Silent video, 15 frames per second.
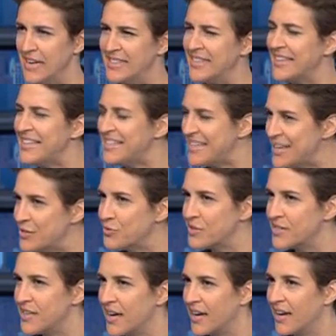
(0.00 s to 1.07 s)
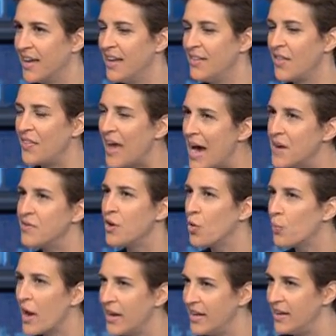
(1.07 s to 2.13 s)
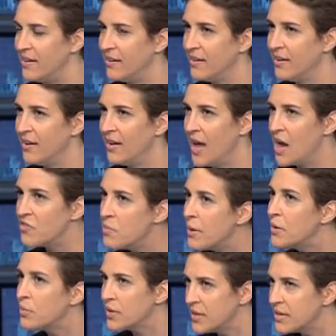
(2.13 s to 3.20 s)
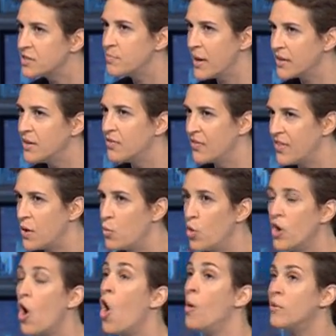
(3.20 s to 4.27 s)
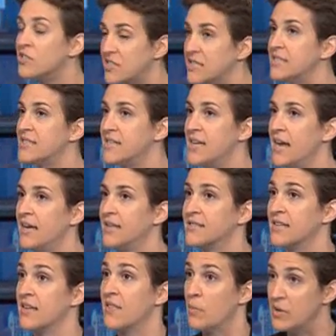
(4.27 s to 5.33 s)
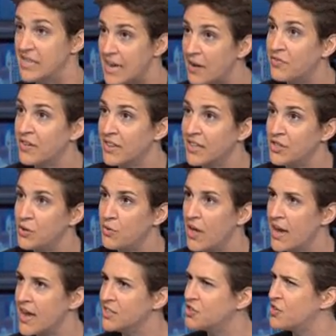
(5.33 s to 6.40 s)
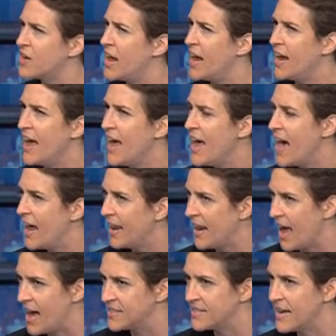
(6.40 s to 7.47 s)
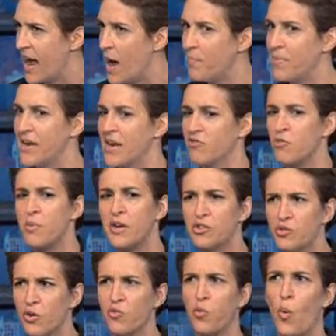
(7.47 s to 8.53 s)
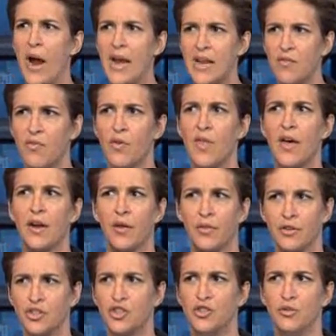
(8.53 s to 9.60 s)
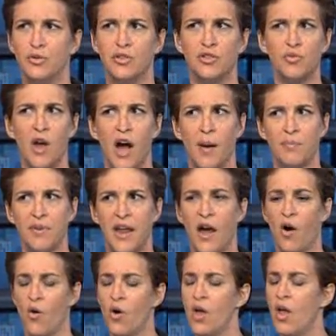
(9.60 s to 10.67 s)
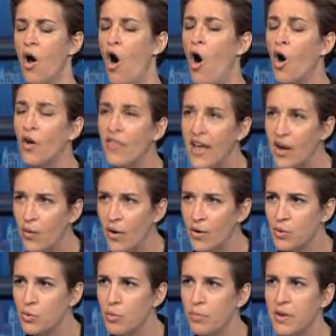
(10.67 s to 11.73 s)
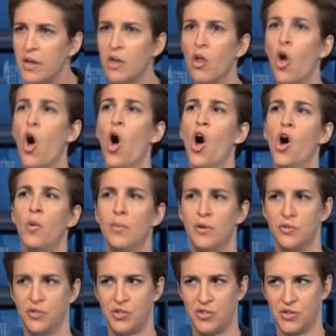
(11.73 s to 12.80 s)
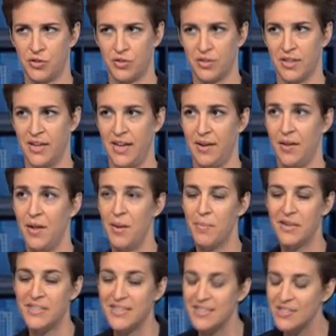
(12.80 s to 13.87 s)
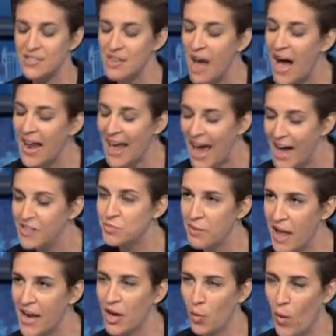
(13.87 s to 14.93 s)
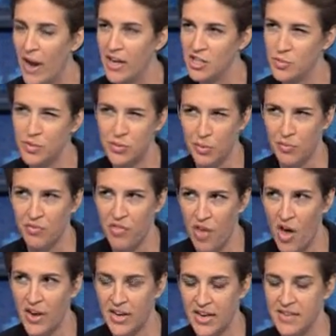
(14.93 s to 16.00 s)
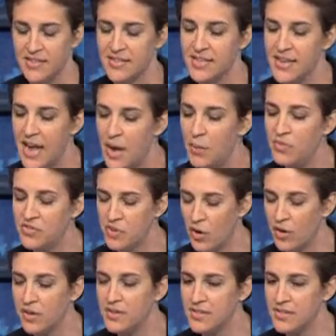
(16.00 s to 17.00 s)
It's at least interesting that they haven't already. Everybody really expected that they would almost instantaneously. They would definitely do that yesterday, and it hasn't happened. Everybody's sort of waiting for that other shoe to drop. Now, are they going to appeal? Almost certainly. But it's not as black and white as we sort of thought it is. Today, we've started to